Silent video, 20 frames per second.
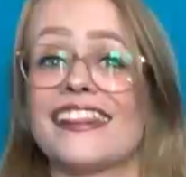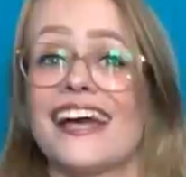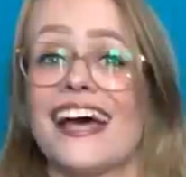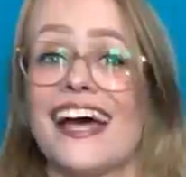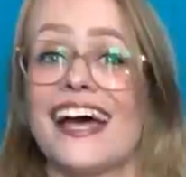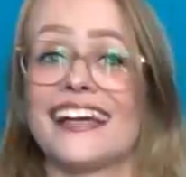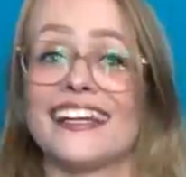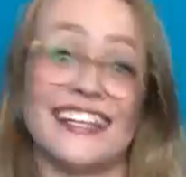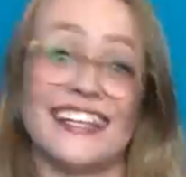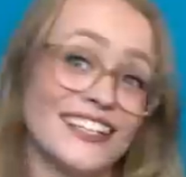
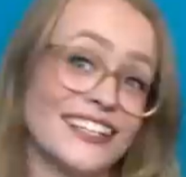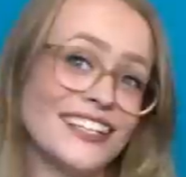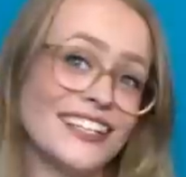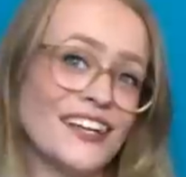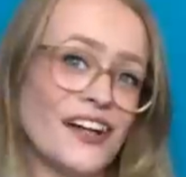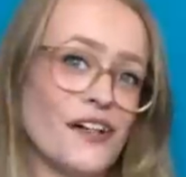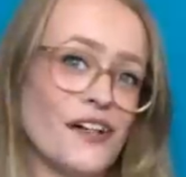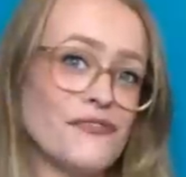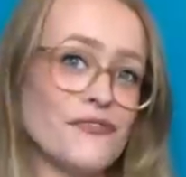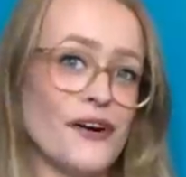that nearly
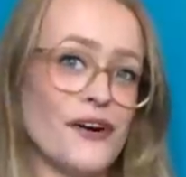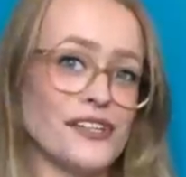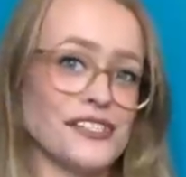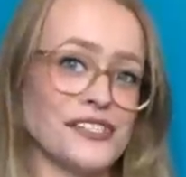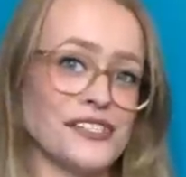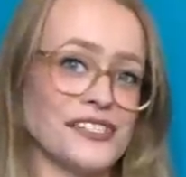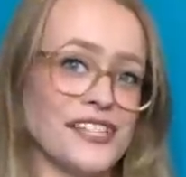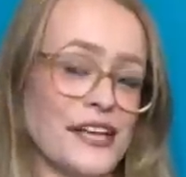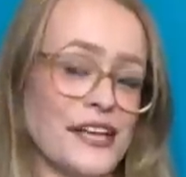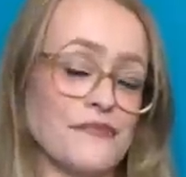all
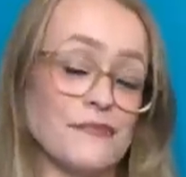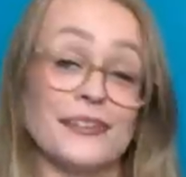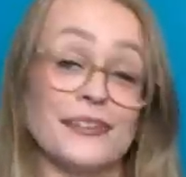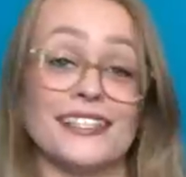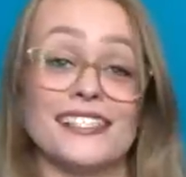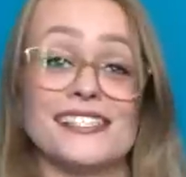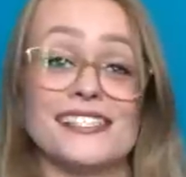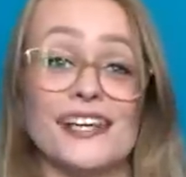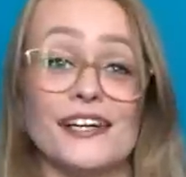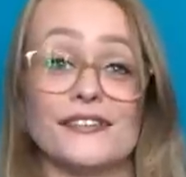fossils have
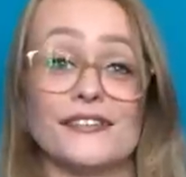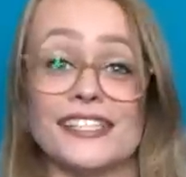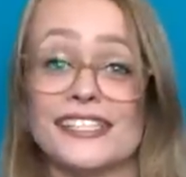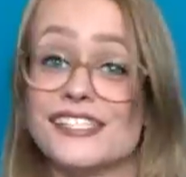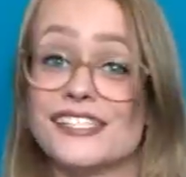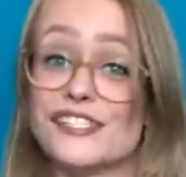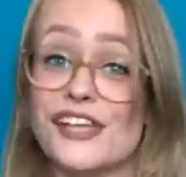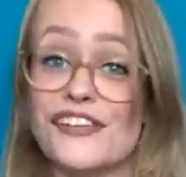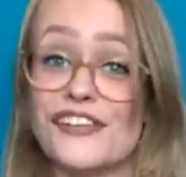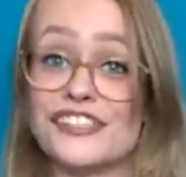been discovered
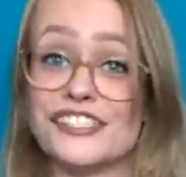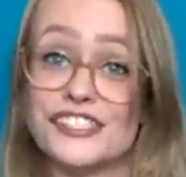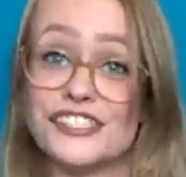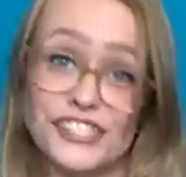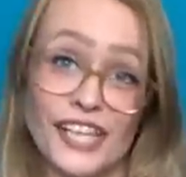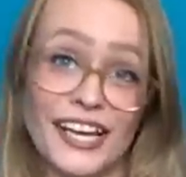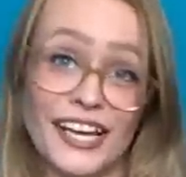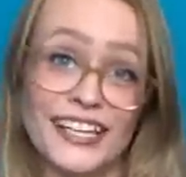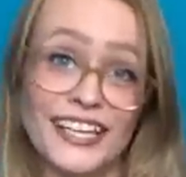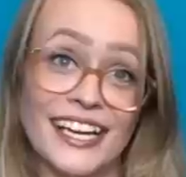in southern
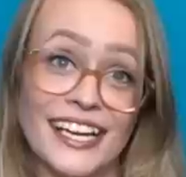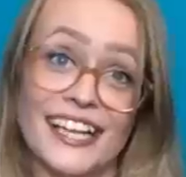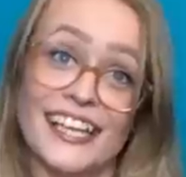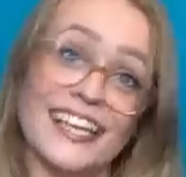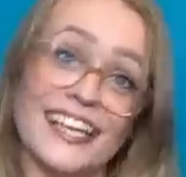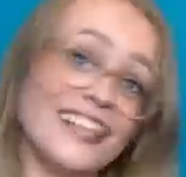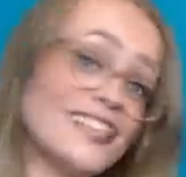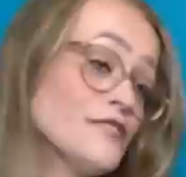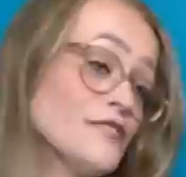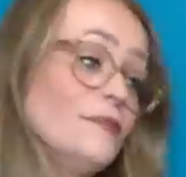China,
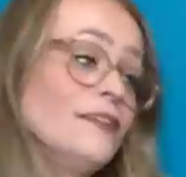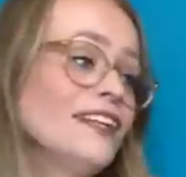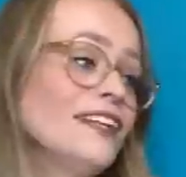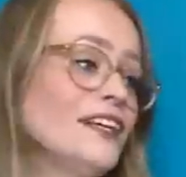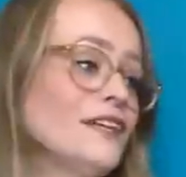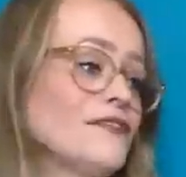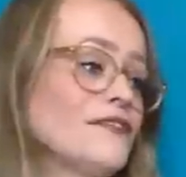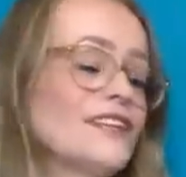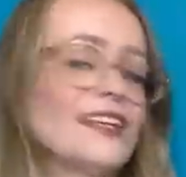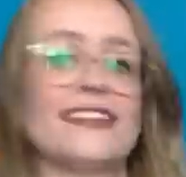it is
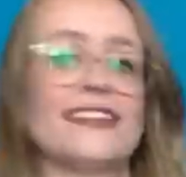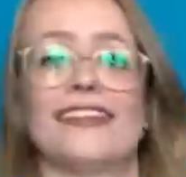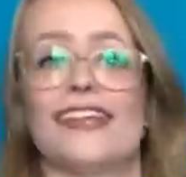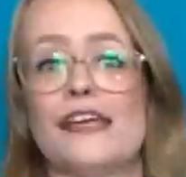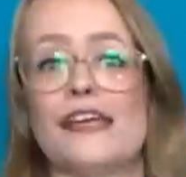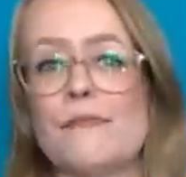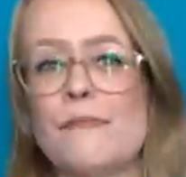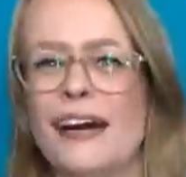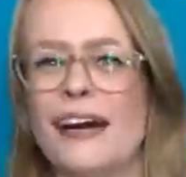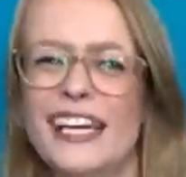believed that
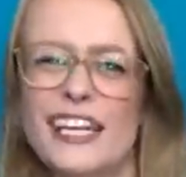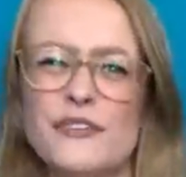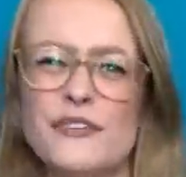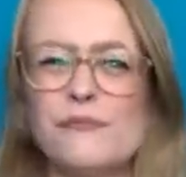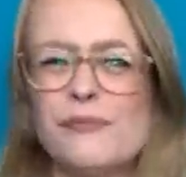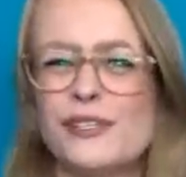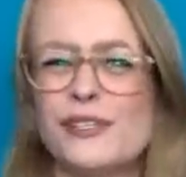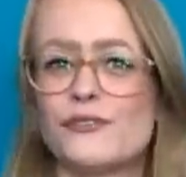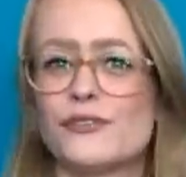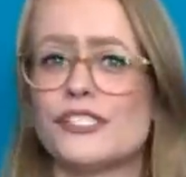they might
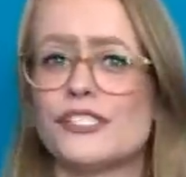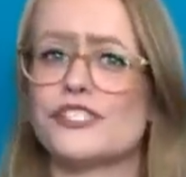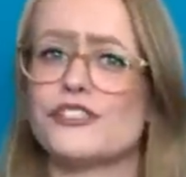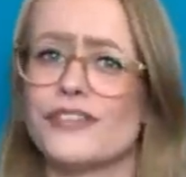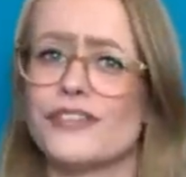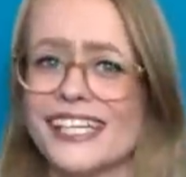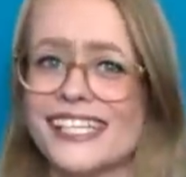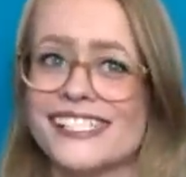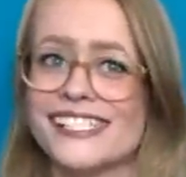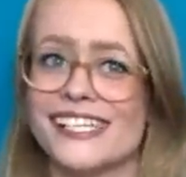have been
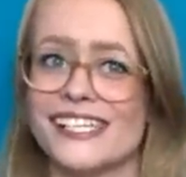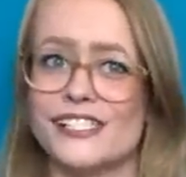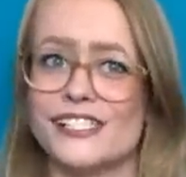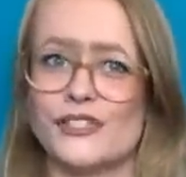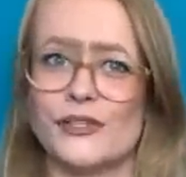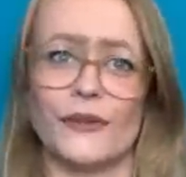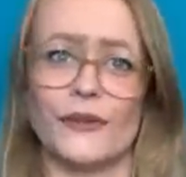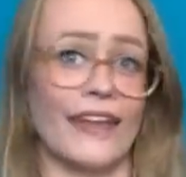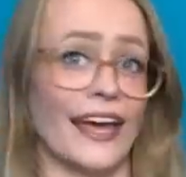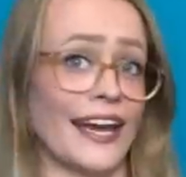restricted
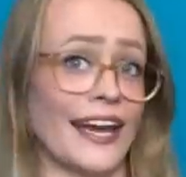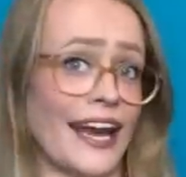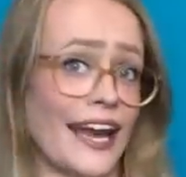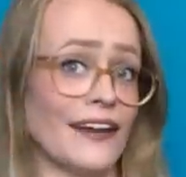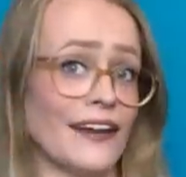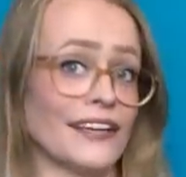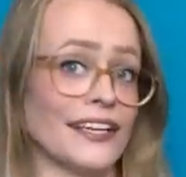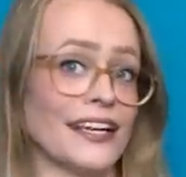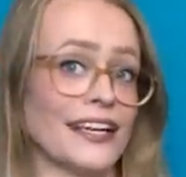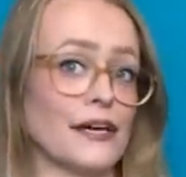to that
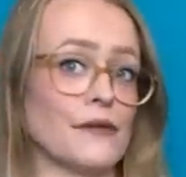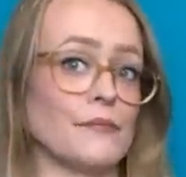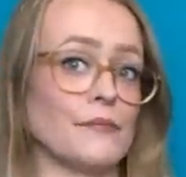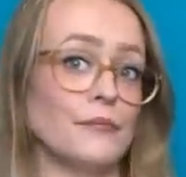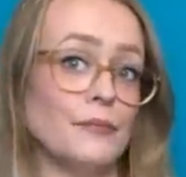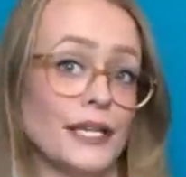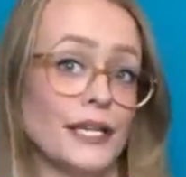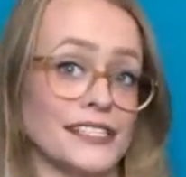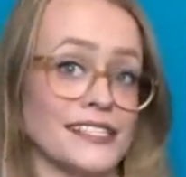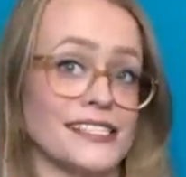area,
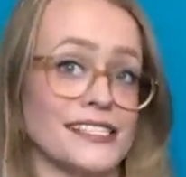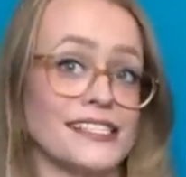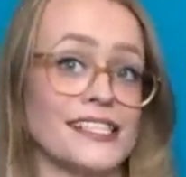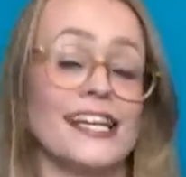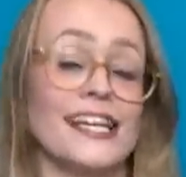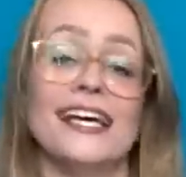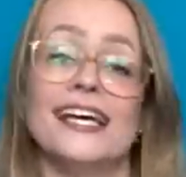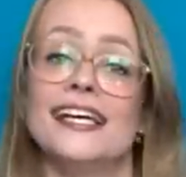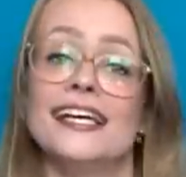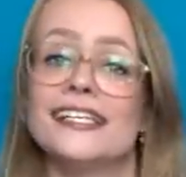but
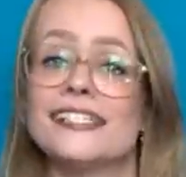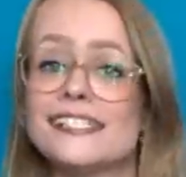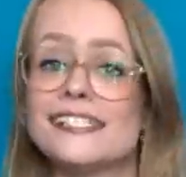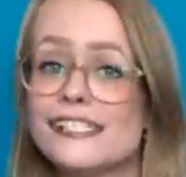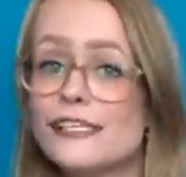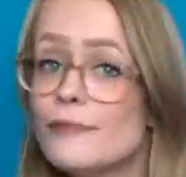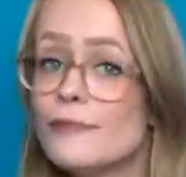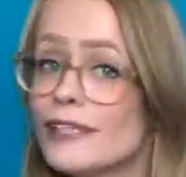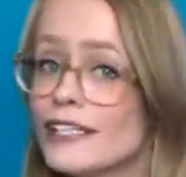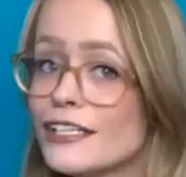
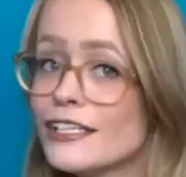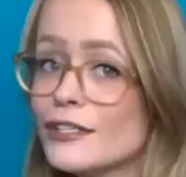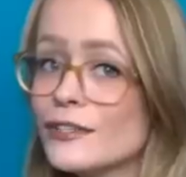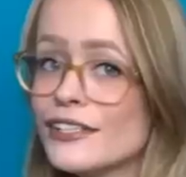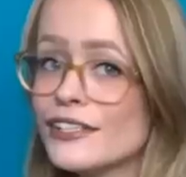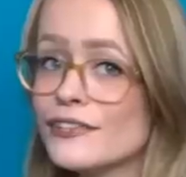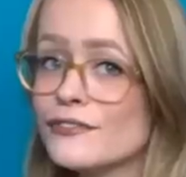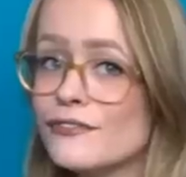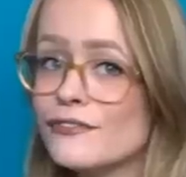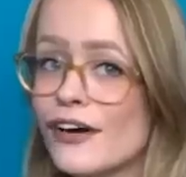similar
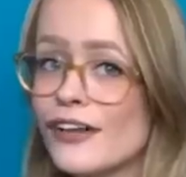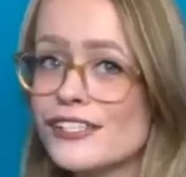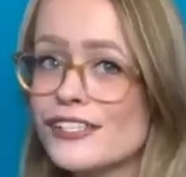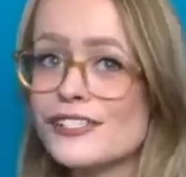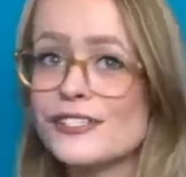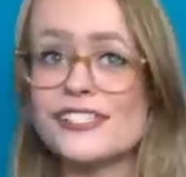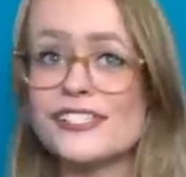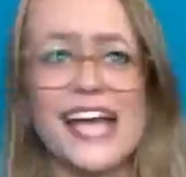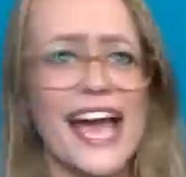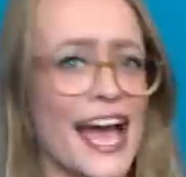looking
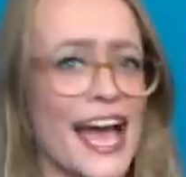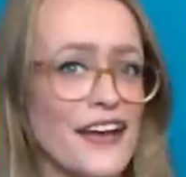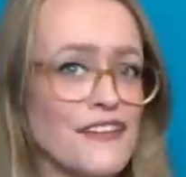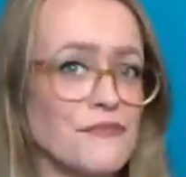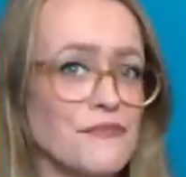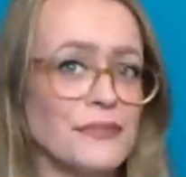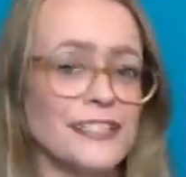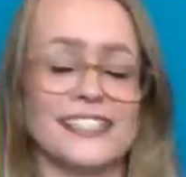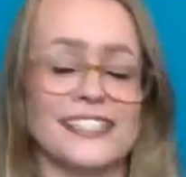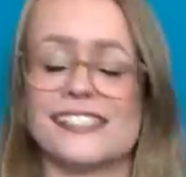fossils
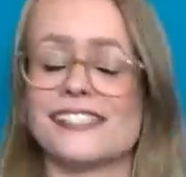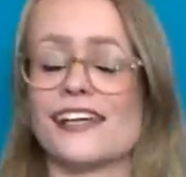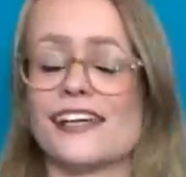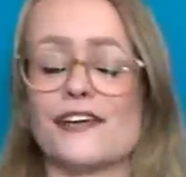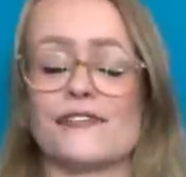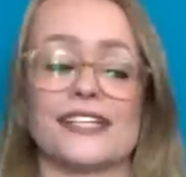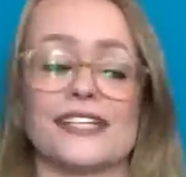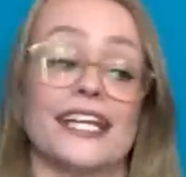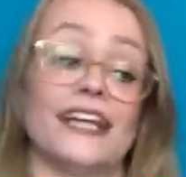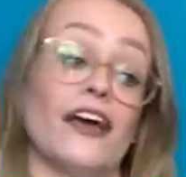have been
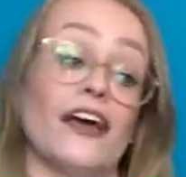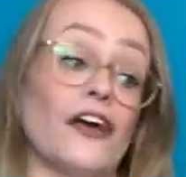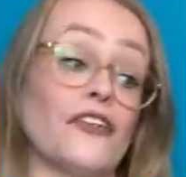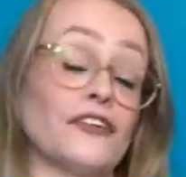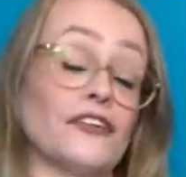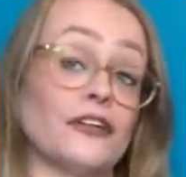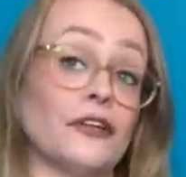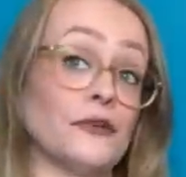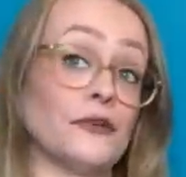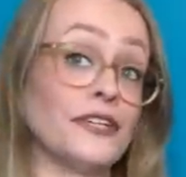discovered at
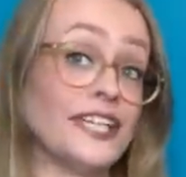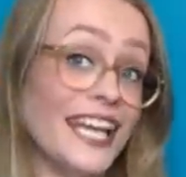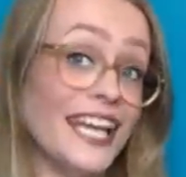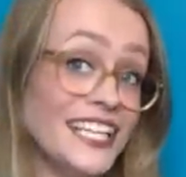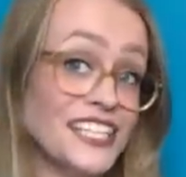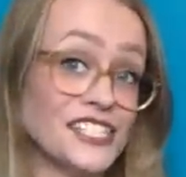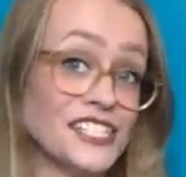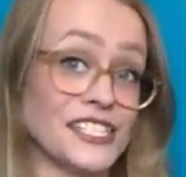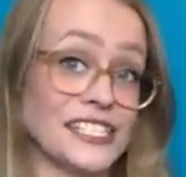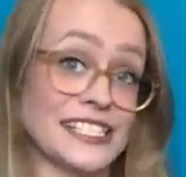other
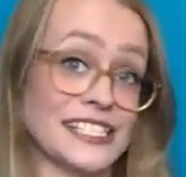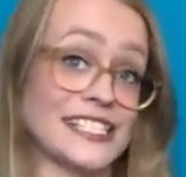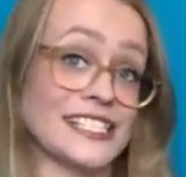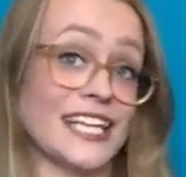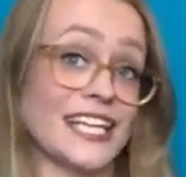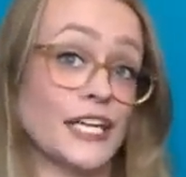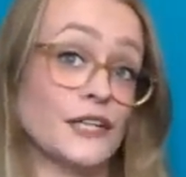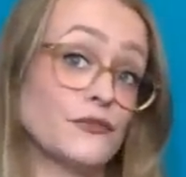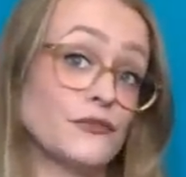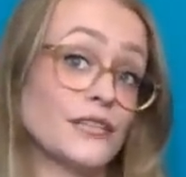locations,
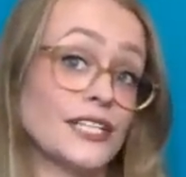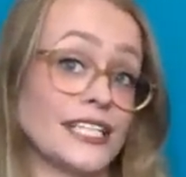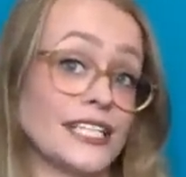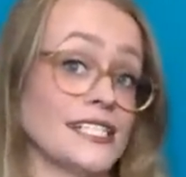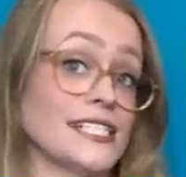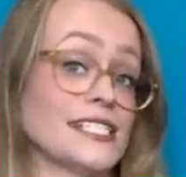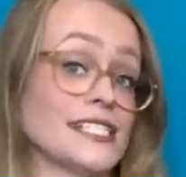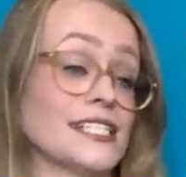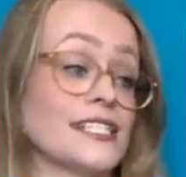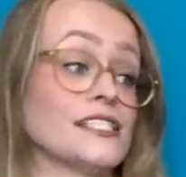like for
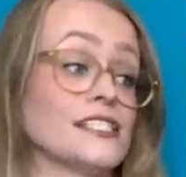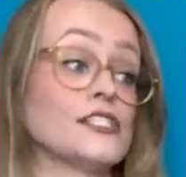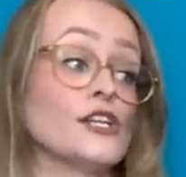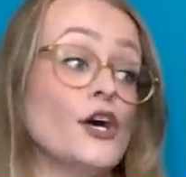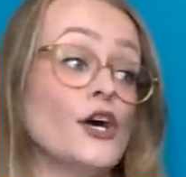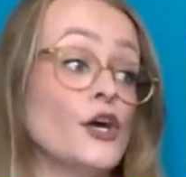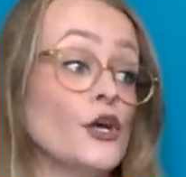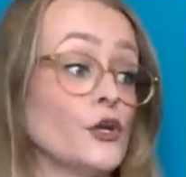instance,